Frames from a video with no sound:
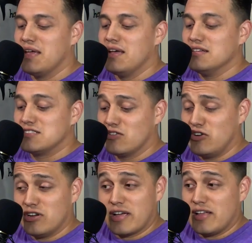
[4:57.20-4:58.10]
So
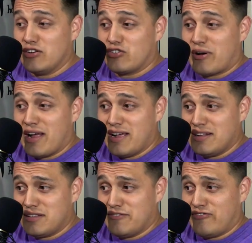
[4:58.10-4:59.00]
you're
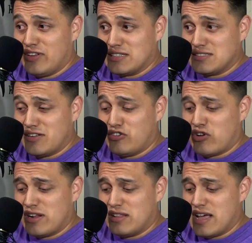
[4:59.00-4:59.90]
trying to fix it. You're
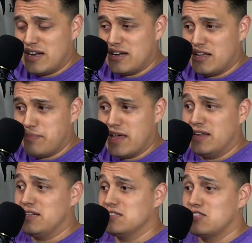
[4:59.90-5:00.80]
trying to line it up,
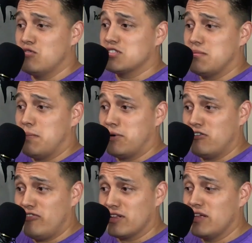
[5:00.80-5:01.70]
and it doesn't always come out
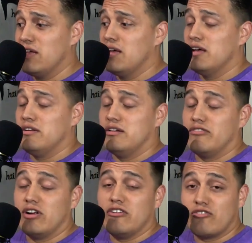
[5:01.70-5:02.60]
perfect.
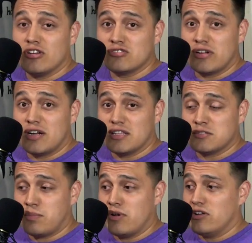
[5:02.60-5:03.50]
You're very frustrated at
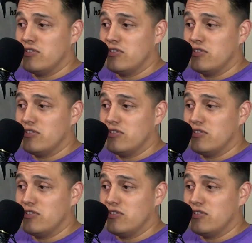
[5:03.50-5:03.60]
this point.